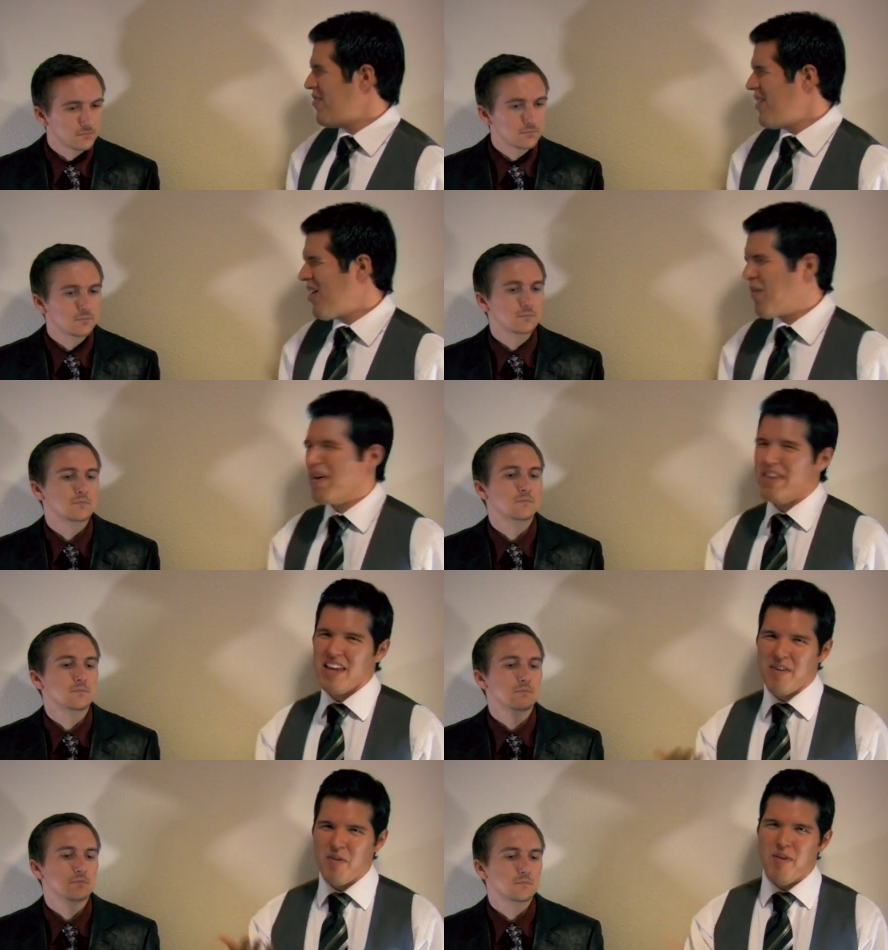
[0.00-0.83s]
Speaker 1: We don't really
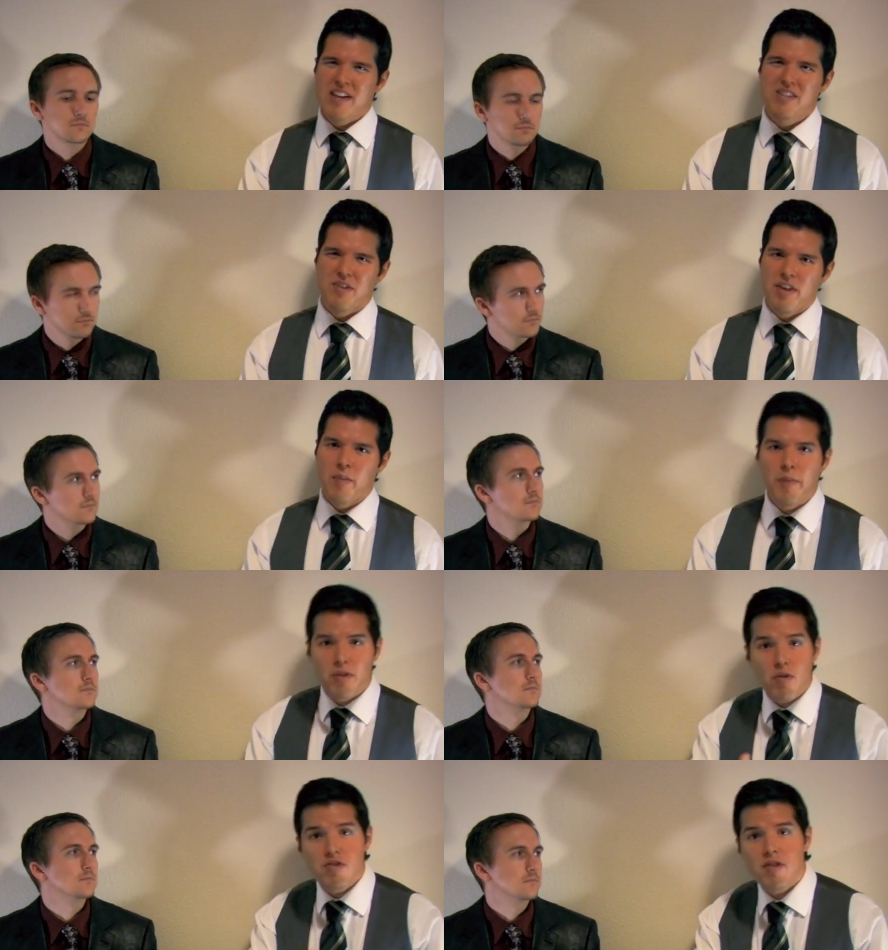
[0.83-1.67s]
think of a wrestler either,
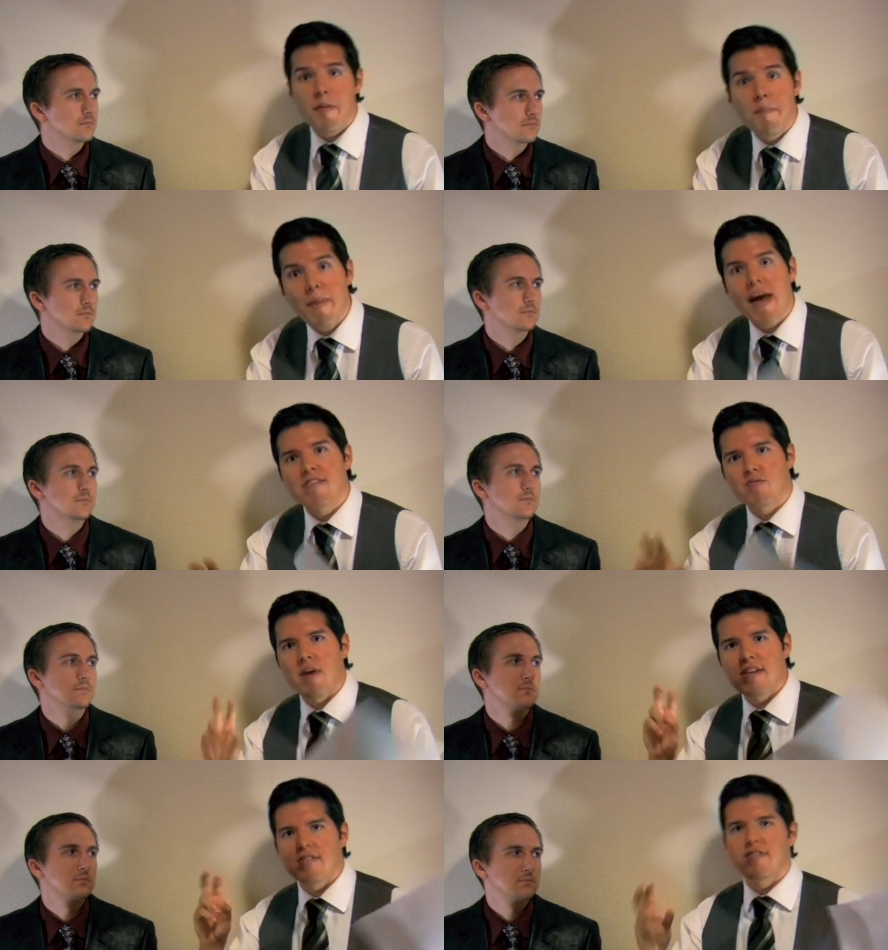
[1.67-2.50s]
but those are the best
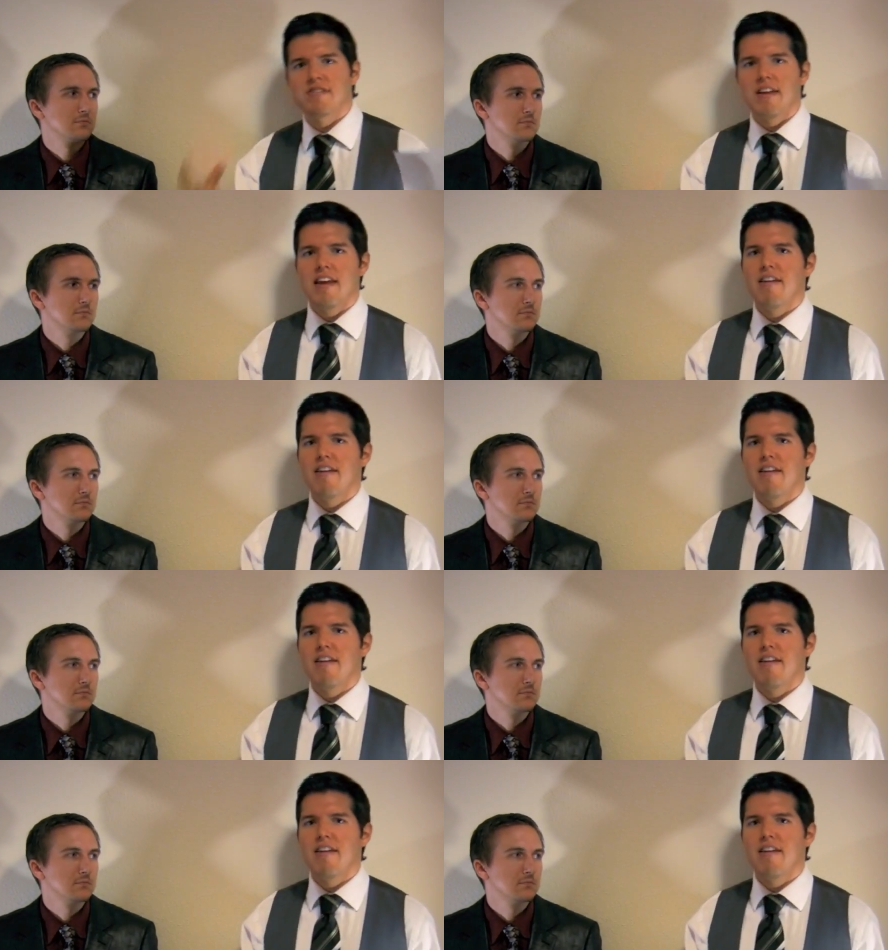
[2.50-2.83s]
wrestlers that